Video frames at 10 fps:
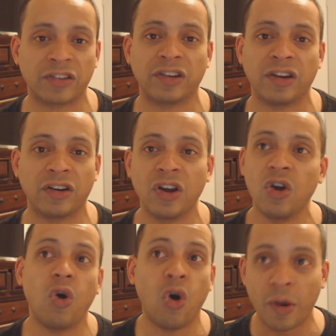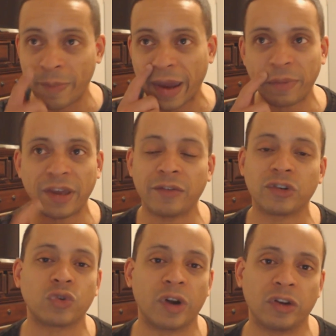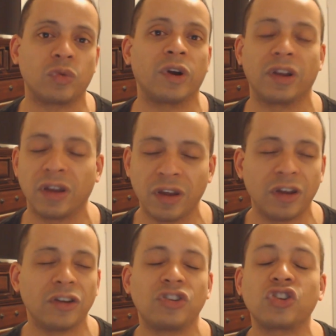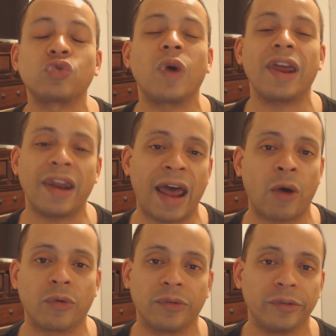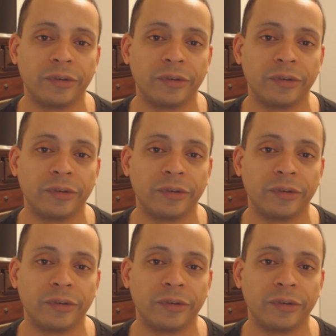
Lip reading: next year or maybe even 2020. Just wait it out.